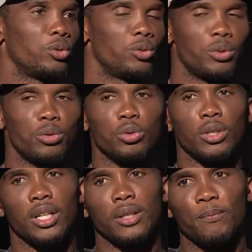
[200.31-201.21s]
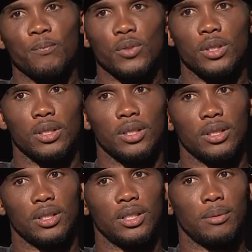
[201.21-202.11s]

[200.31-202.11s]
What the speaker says: was not really a career plan.